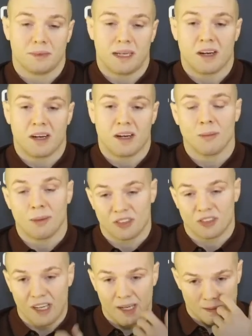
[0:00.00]
I don't know
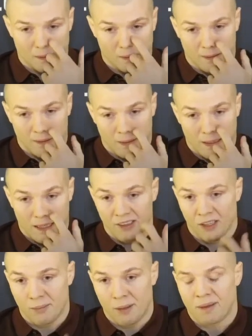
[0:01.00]
about Jack. I
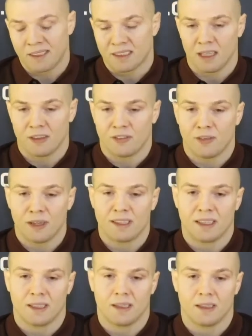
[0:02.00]
know about myself.
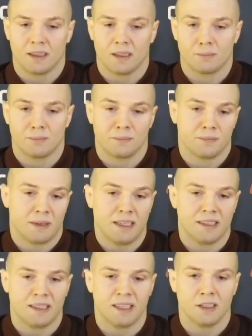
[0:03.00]
I
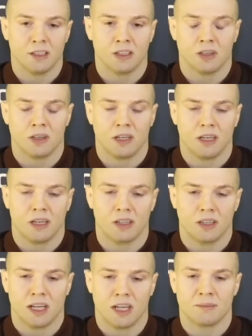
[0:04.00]
think, you know, a lot
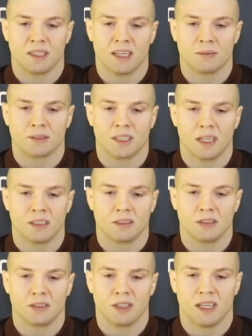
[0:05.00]
of times it comes down
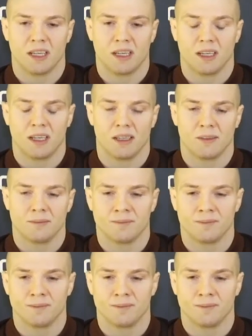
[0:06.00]
to the